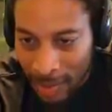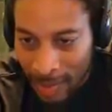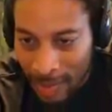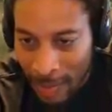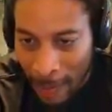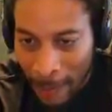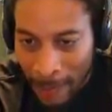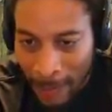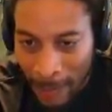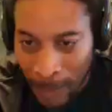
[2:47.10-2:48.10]
Mm,
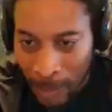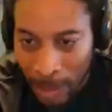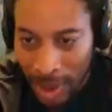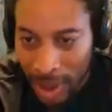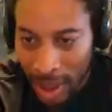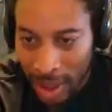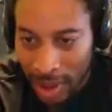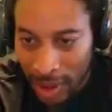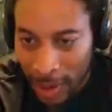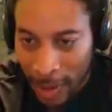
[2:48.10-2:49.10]
mm, bitch ass
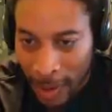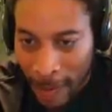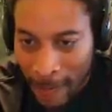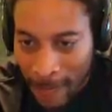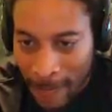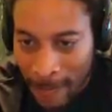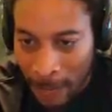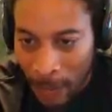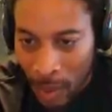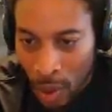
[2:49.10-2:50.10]
nigga.
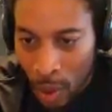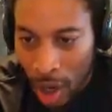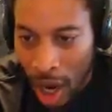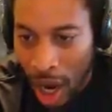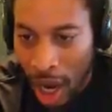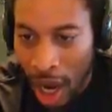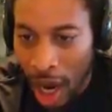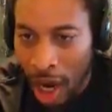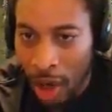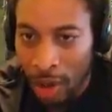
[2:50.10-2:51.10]
Mm.
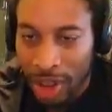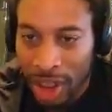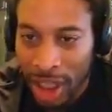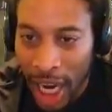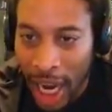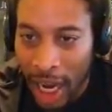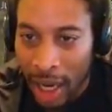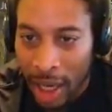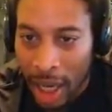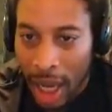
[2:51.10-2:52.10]
Oh
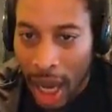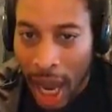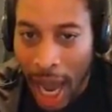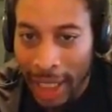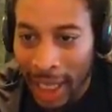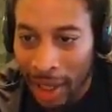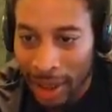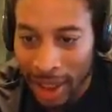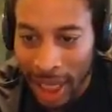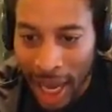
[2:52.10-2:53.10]
shit! I
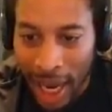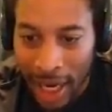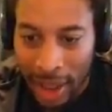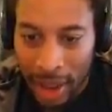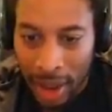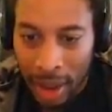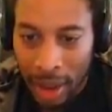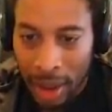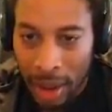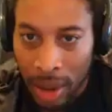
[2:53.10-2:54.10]
killed this ass.
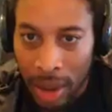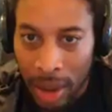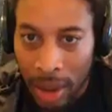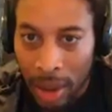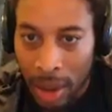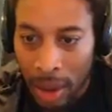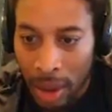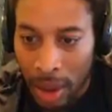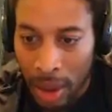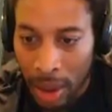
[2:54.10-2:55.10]

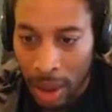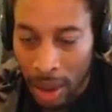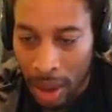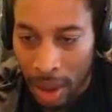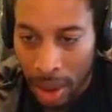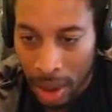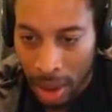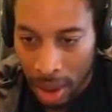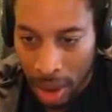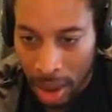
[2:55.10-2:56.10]
Yeah, he yeah he was
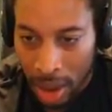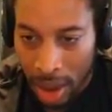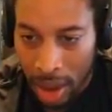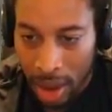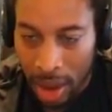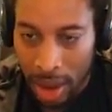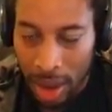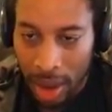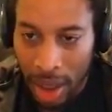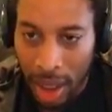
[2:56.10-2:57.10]
lagging. You know how you lag out yeah.